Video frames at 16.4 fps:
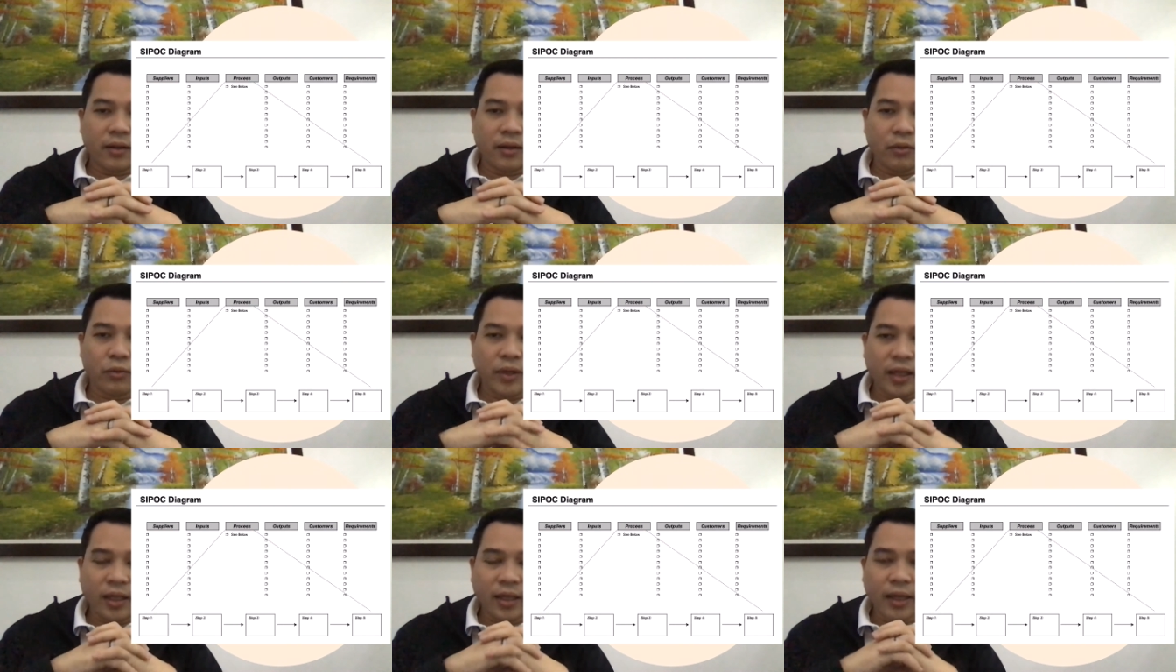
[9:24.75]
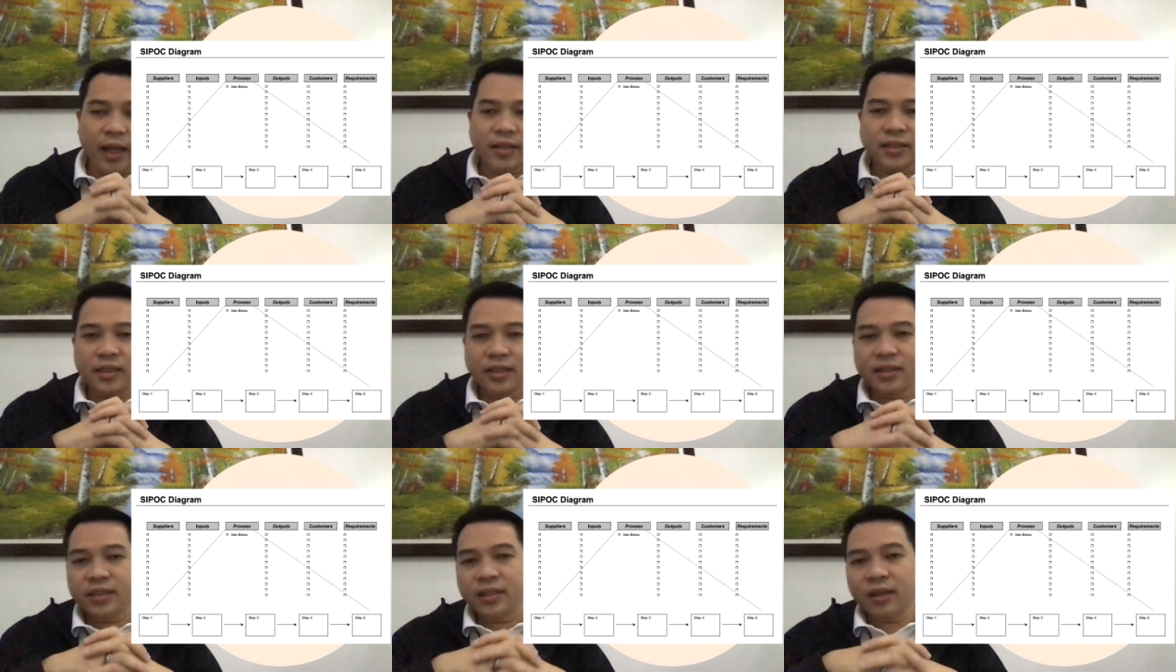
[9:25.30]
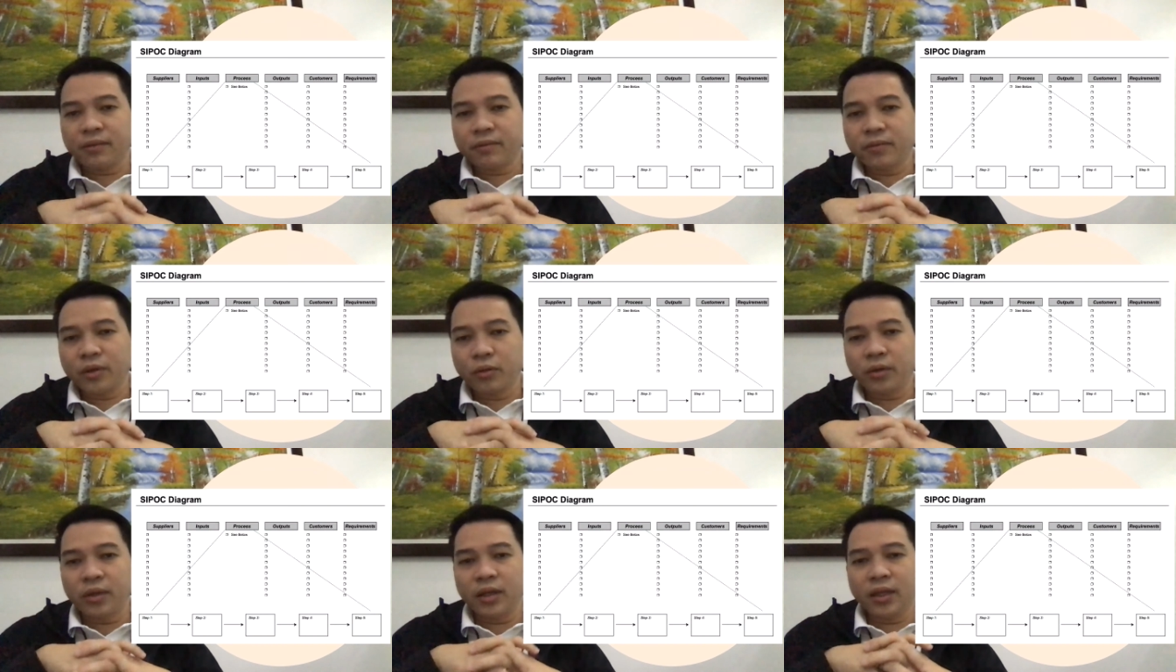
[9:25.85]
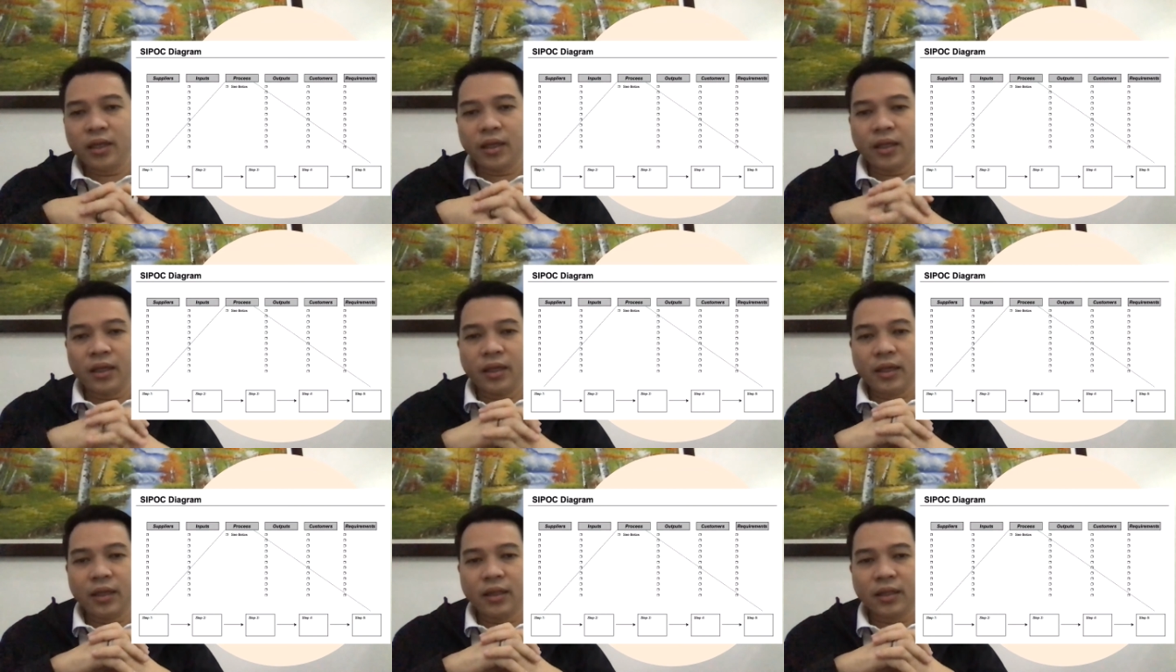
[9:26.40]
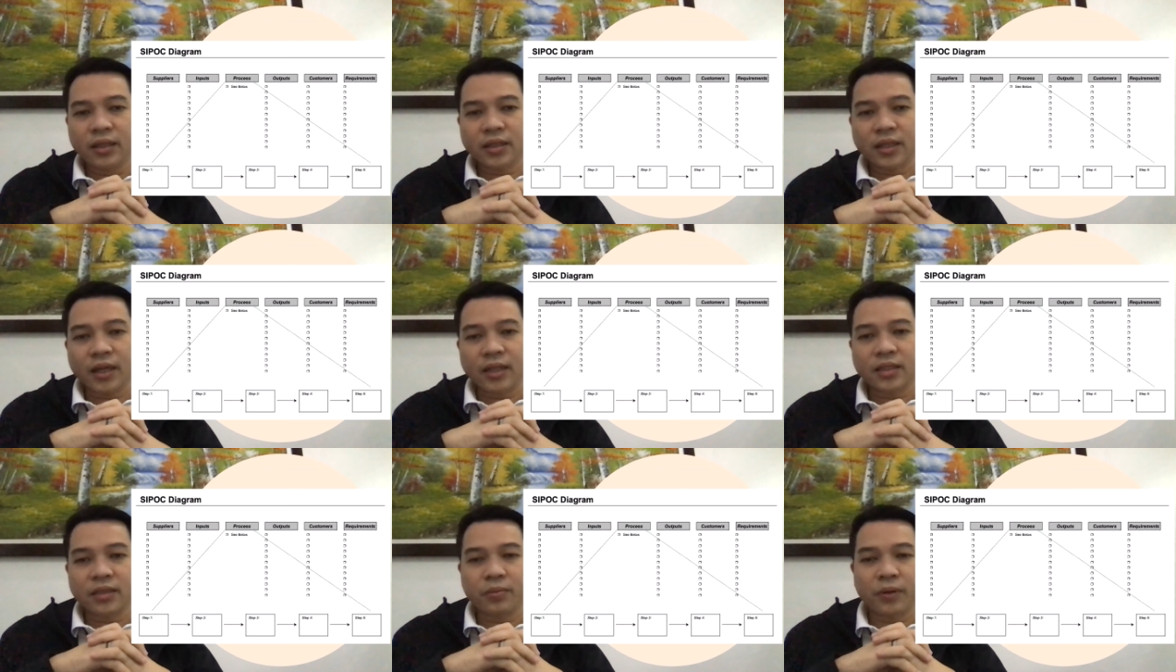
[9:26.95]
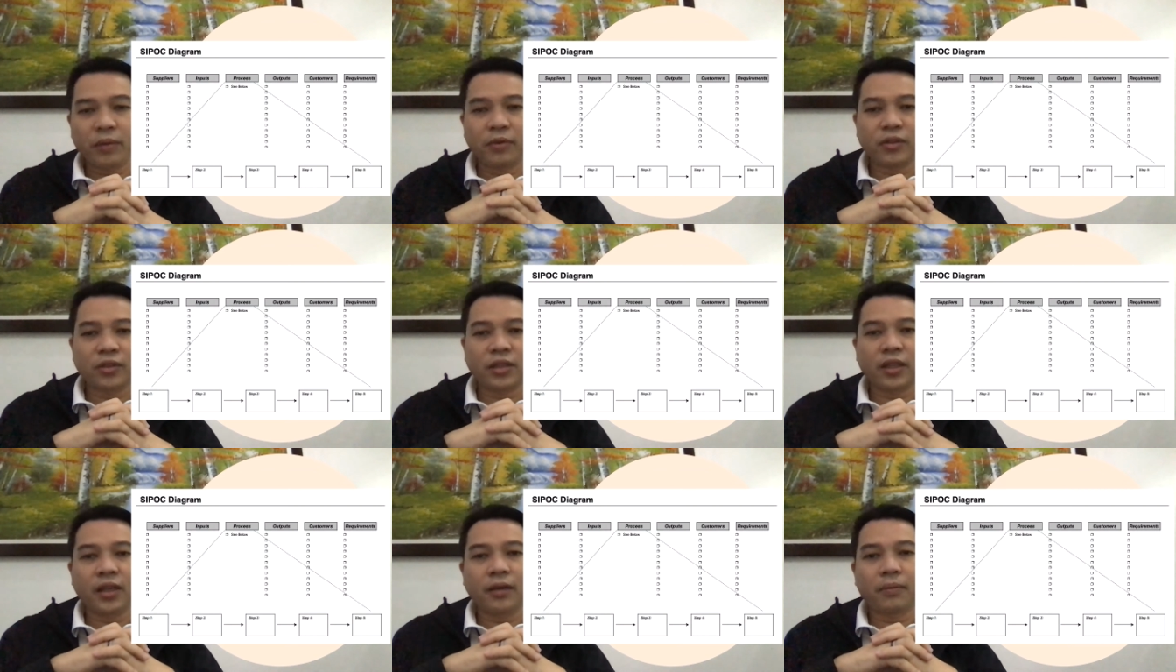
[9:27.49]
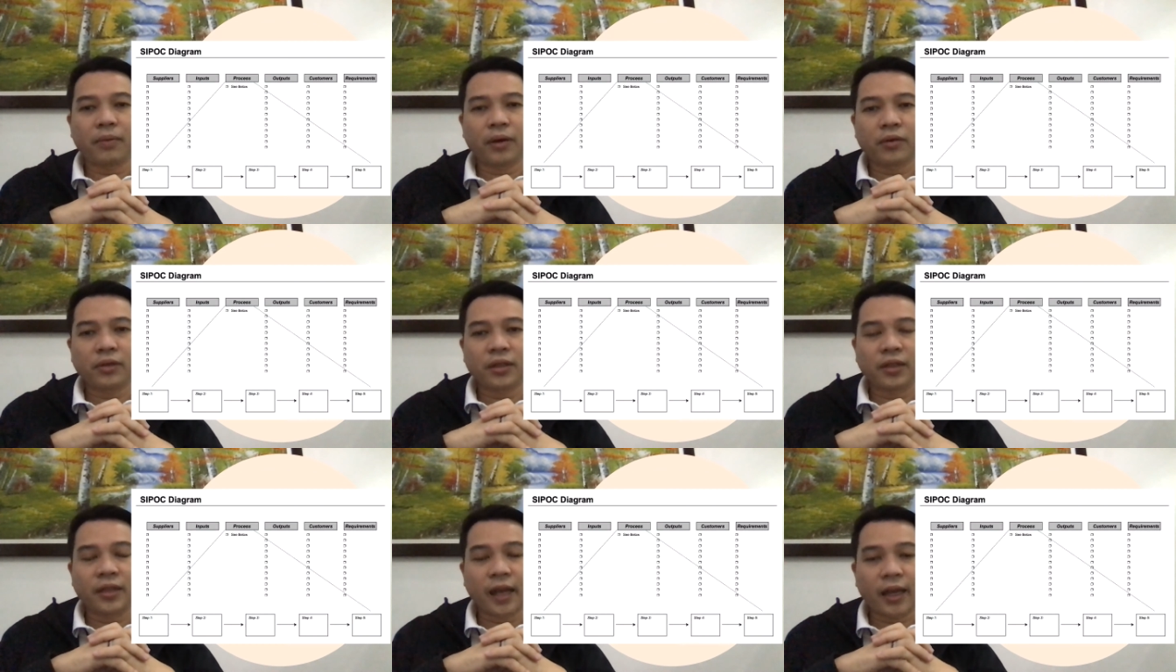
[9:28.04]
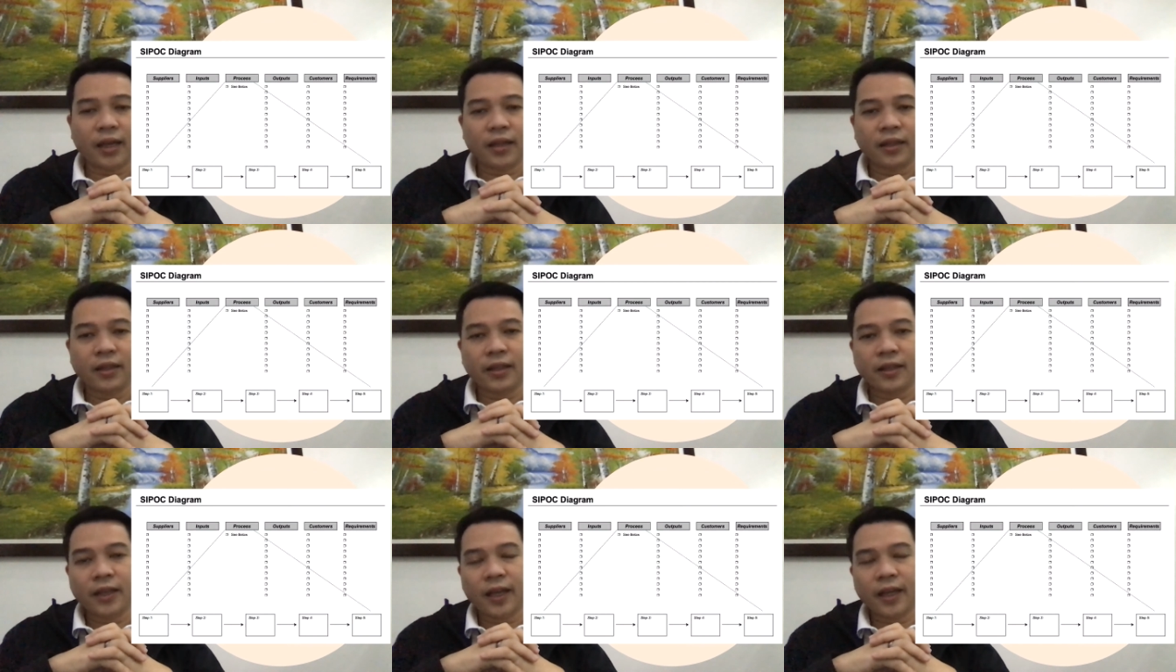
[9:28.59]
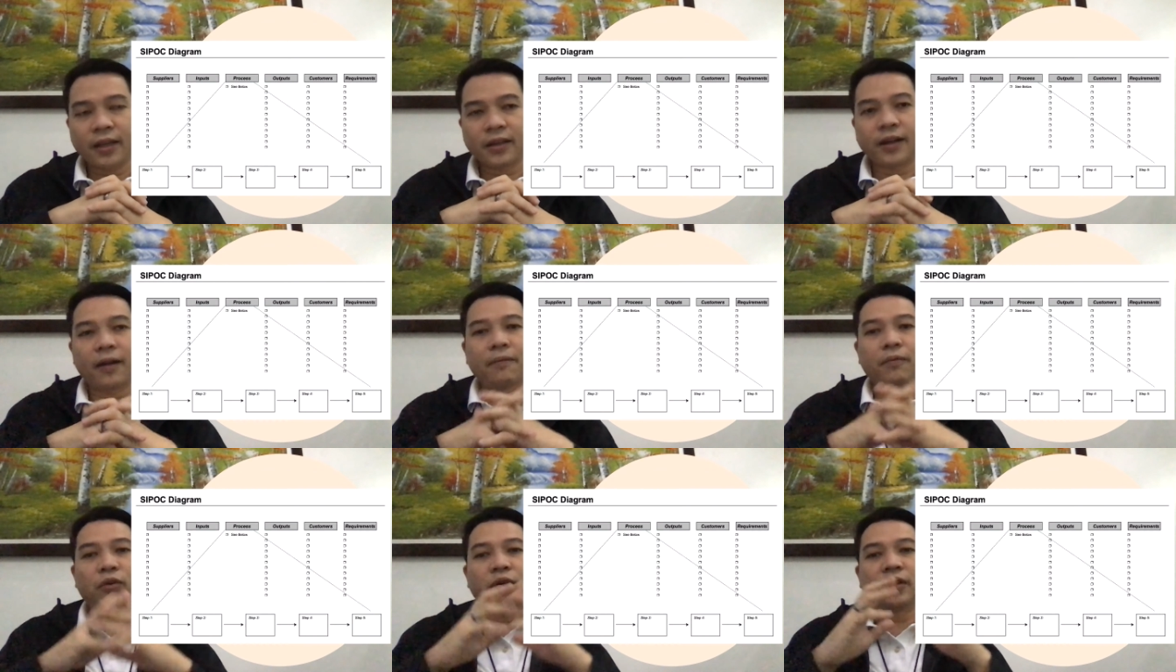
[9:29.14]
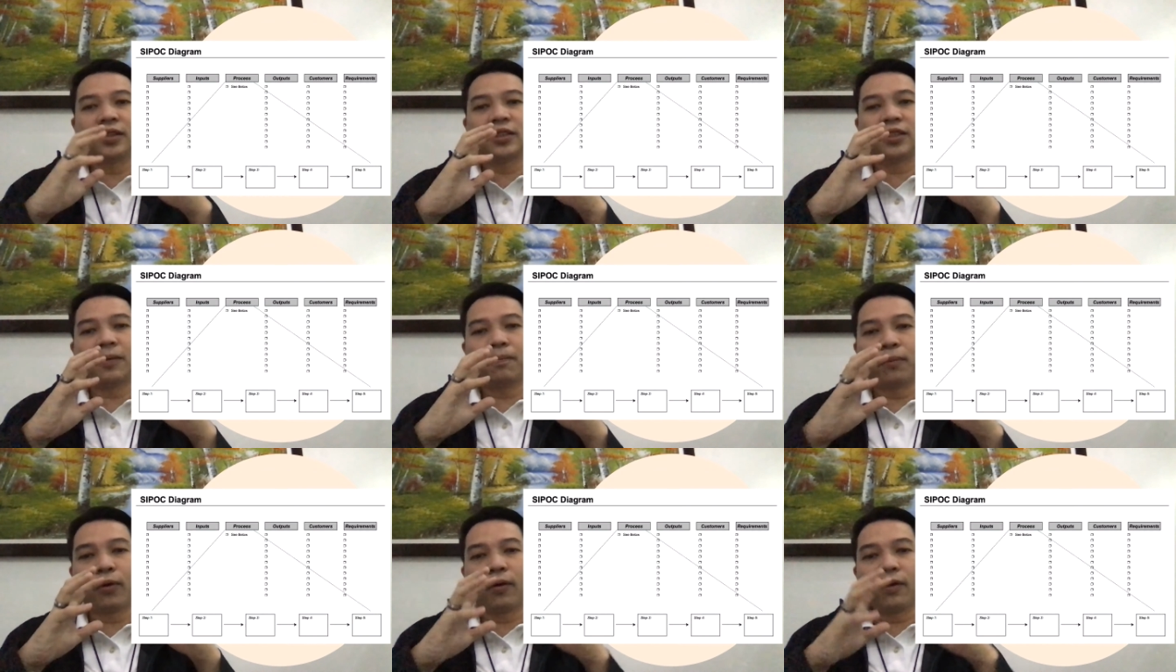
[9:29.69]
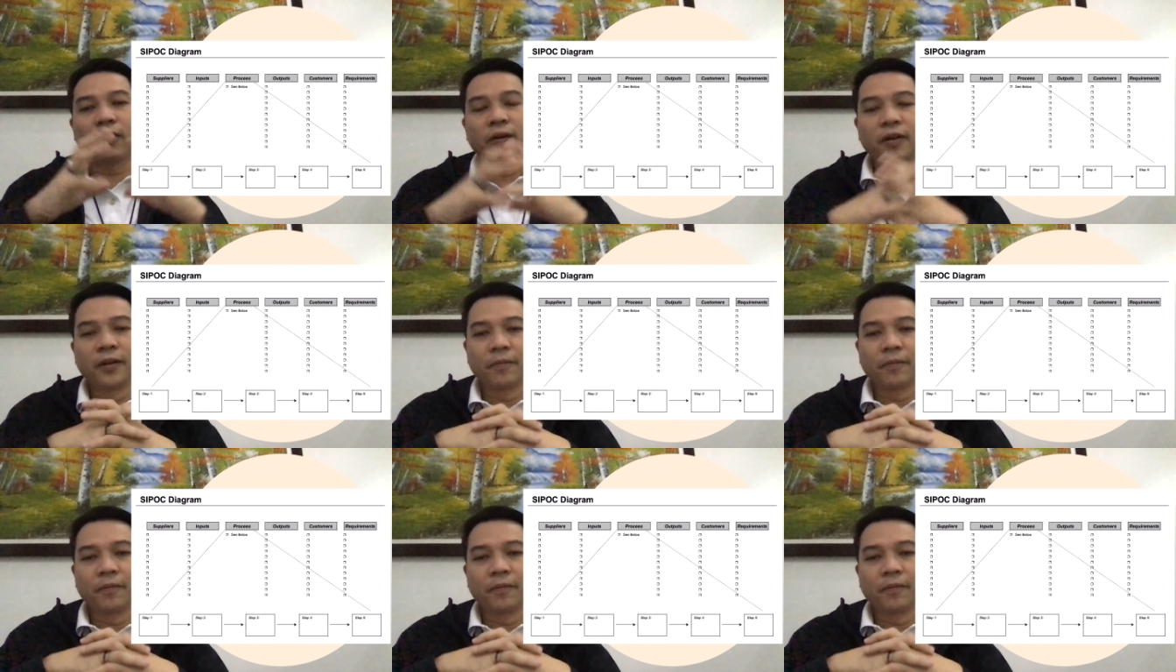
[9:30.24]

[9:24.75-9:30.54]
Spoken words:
within that system, we discussed previously about the diagram or the SIPOC